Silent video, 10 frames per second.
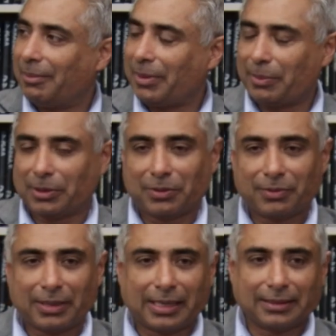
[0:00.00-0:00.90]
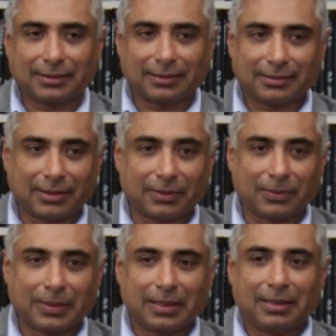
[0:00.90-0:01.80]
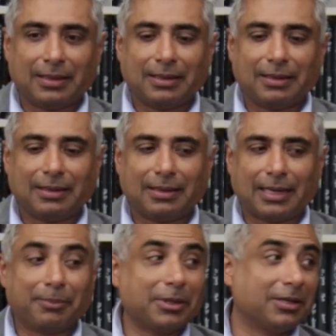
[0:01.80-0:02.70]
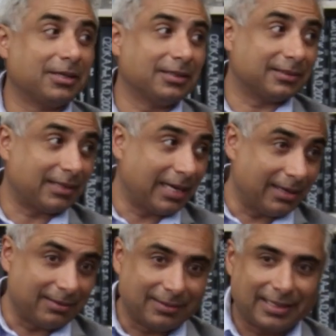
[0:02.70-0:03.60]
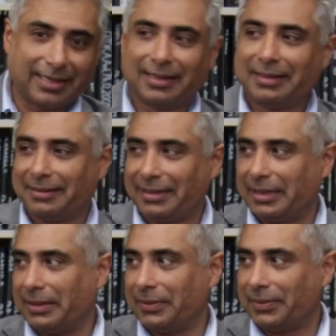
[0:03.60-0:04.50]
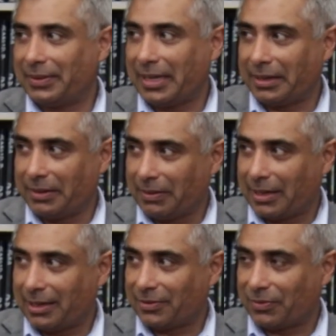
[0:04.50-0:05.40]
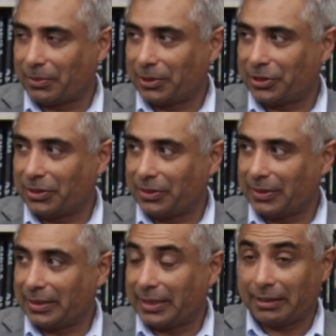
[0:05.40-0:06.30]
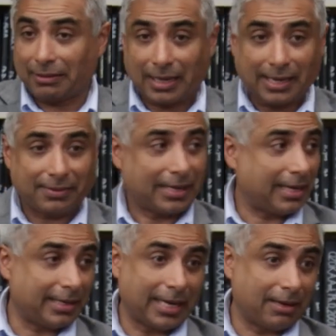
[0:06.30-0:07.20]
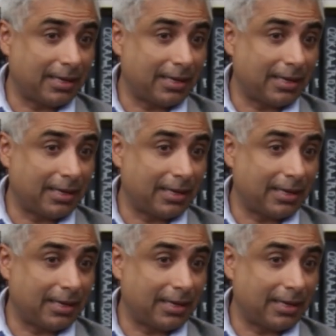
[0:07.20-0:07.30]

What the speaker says: People don't realize it. So I'm going to turn this around and thank you guys for what you're doing day in and day out.